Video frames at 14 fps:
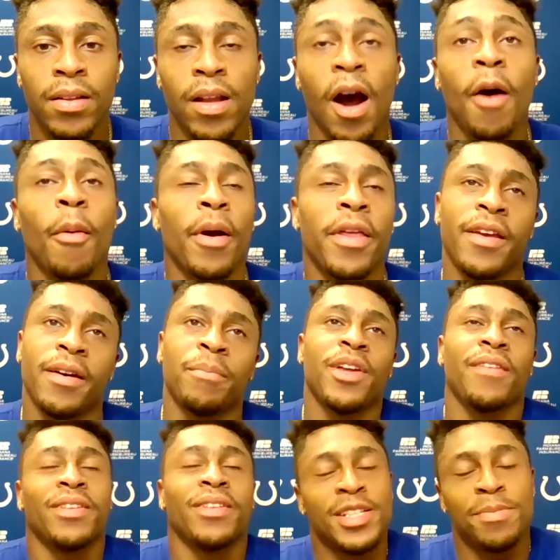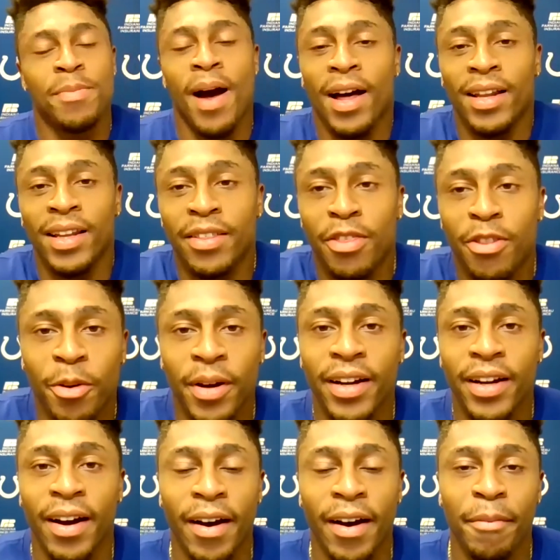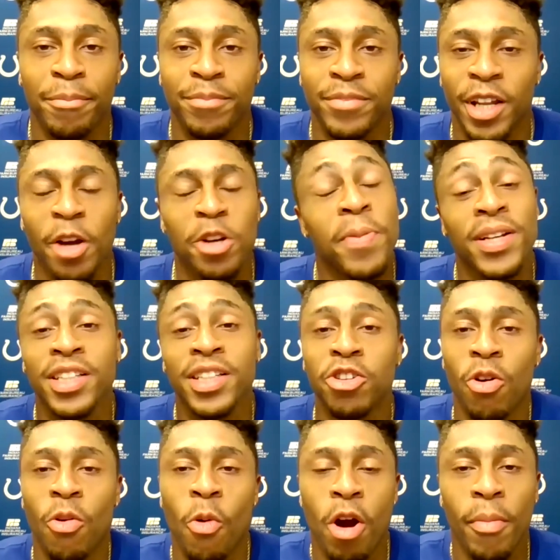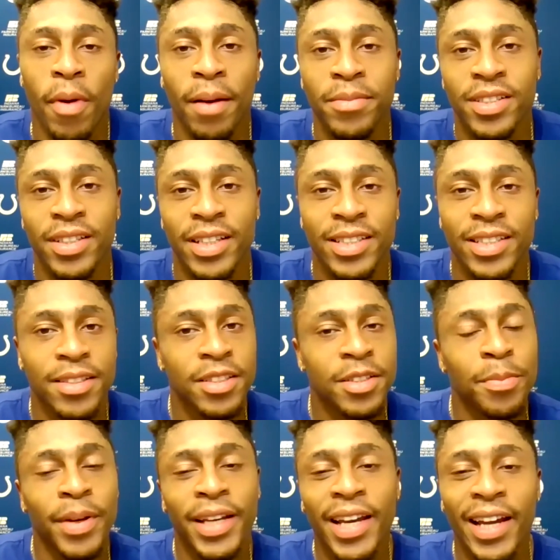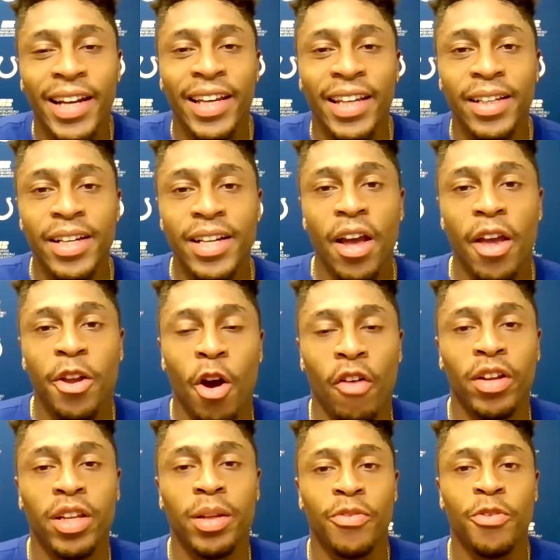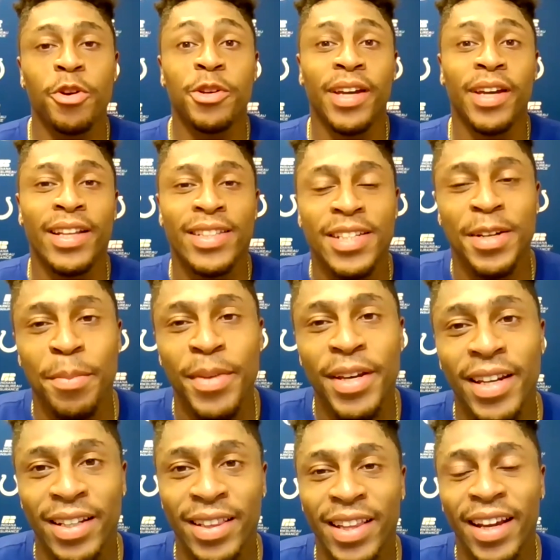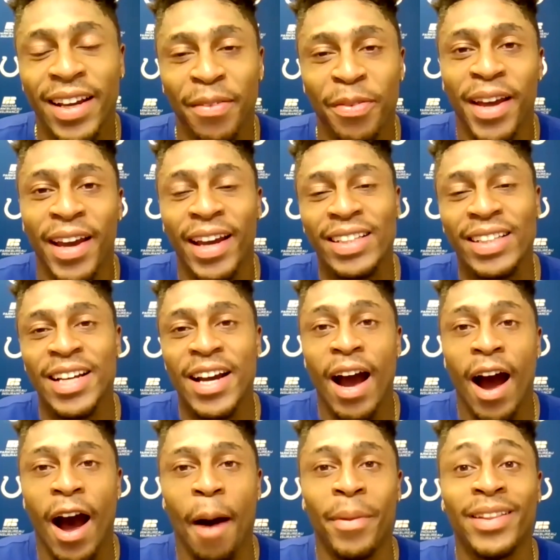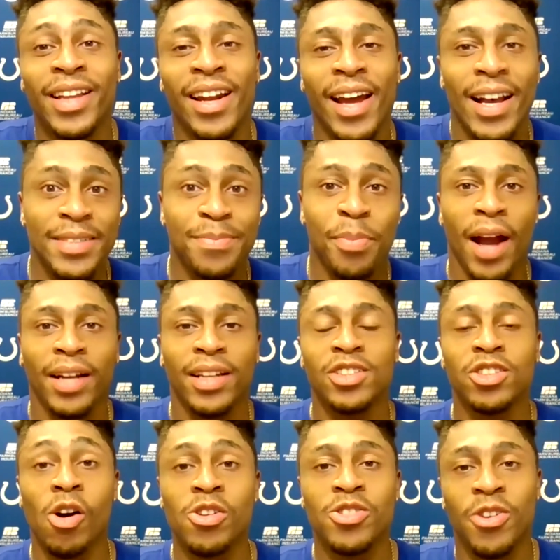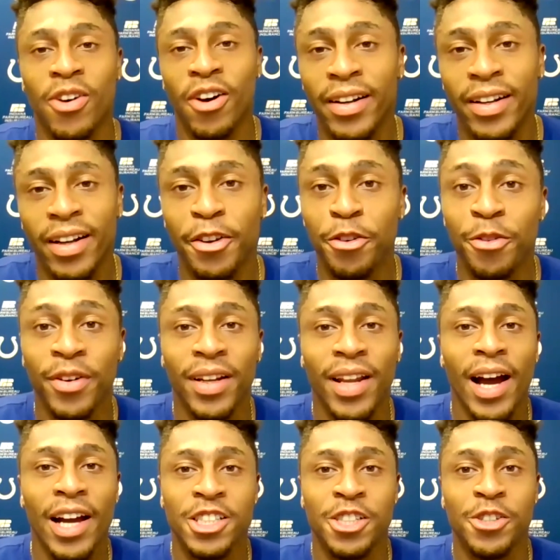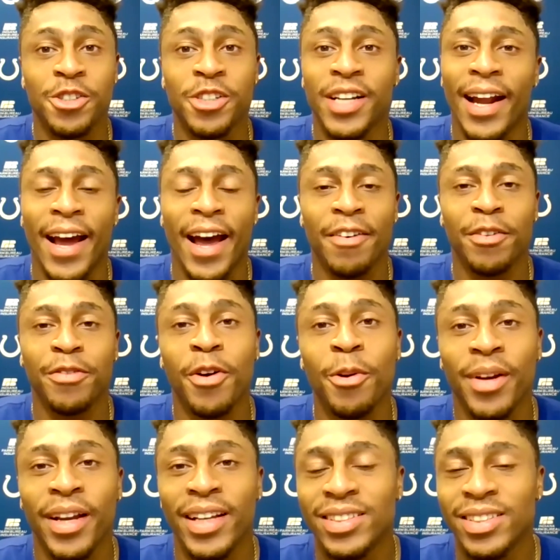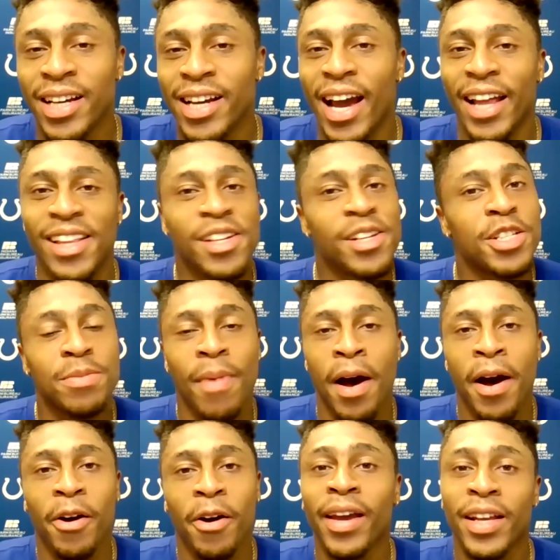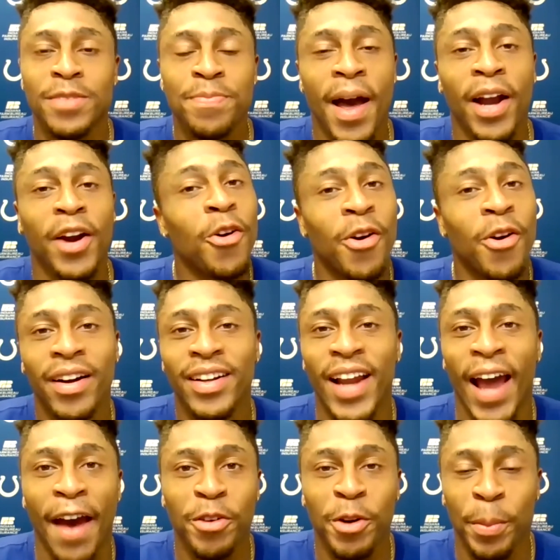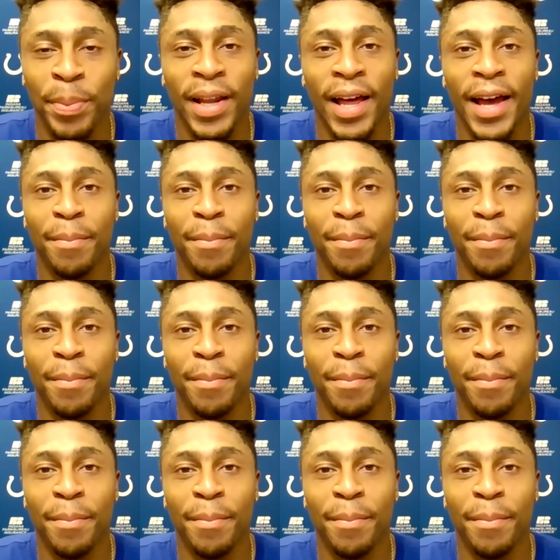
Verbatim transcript: Oh yeah, I'm definitely smiling through it. Um, you know, especially during warm-ups. It's just beginning, you know, really before you get into the meat and thick of things. Um, and then as practice goes on, uh, you realize you you got to have a focus. And then the smile kicks back on after the play.